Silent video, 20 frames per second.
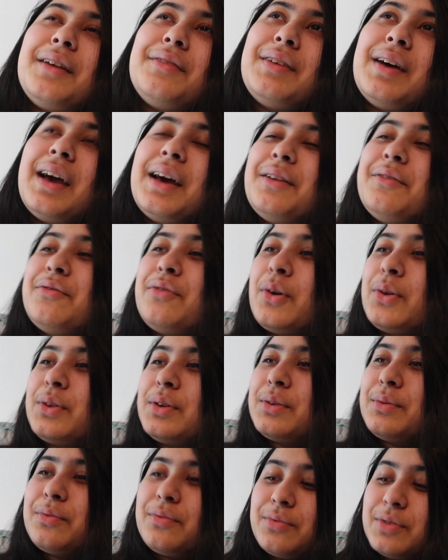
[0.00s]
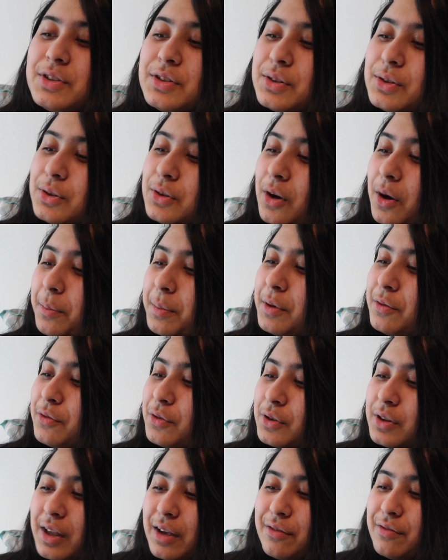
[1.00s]
if I hadn't found the physical copy
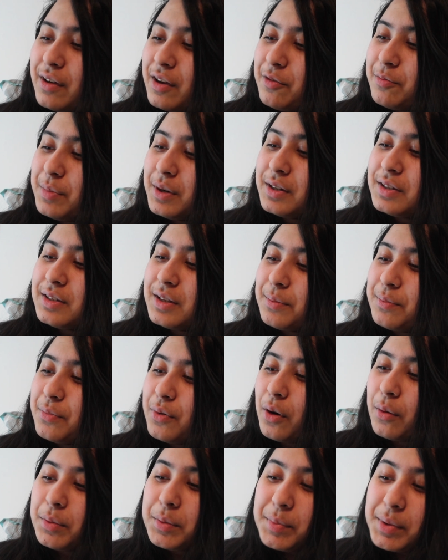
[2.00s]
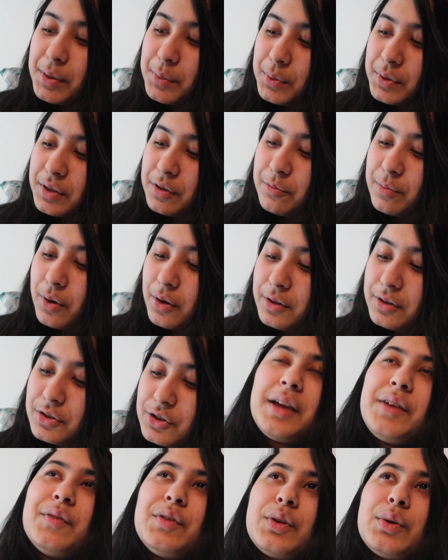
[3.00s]
for like five bucks, I probably wouldn't have bought
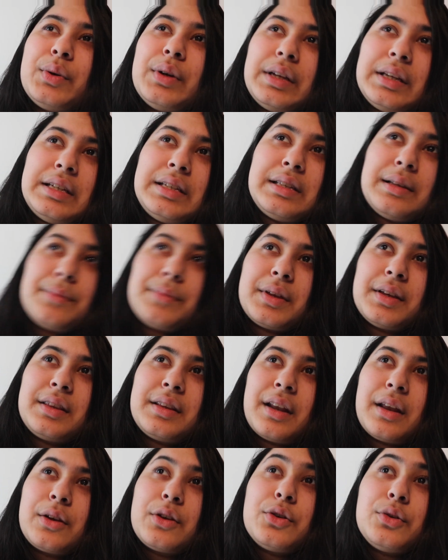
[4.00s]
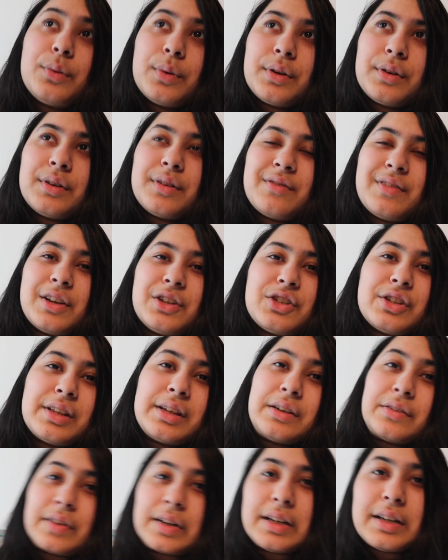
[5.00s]
it. Even though it is something that I do want to
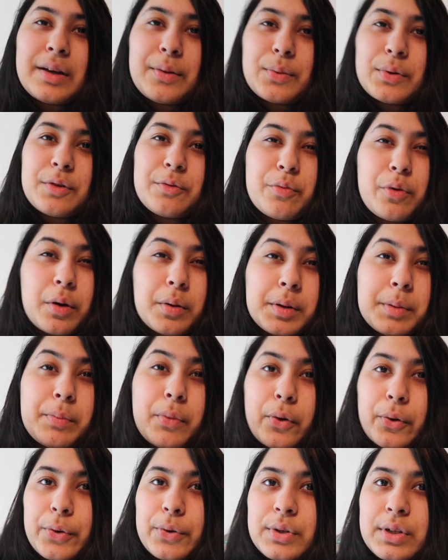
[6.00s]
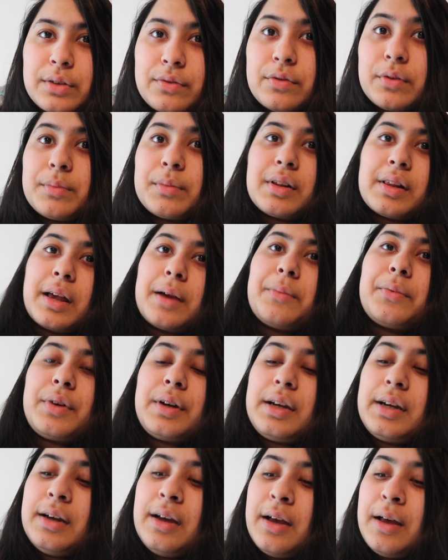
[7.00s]
eventually read, I would have probably borrowed it from the
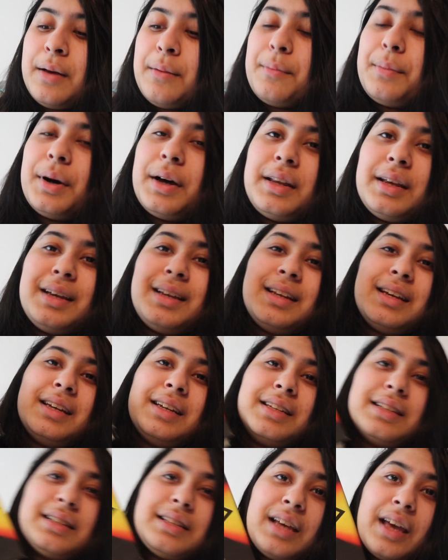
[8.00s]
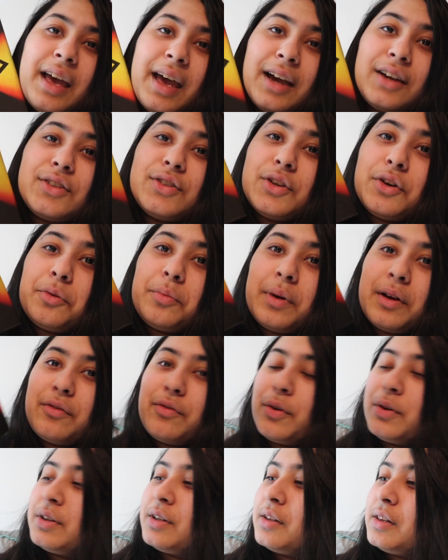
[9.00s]
library. But it is EXO by
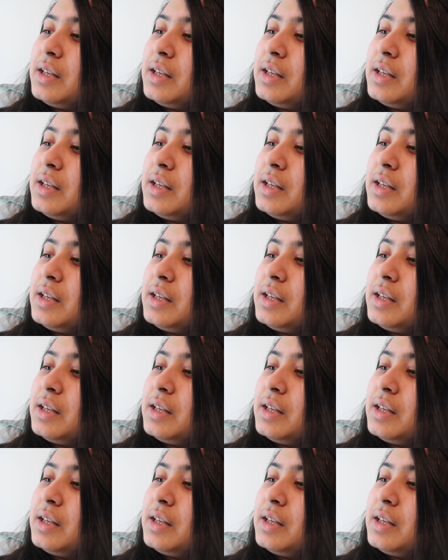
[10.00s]
Fonda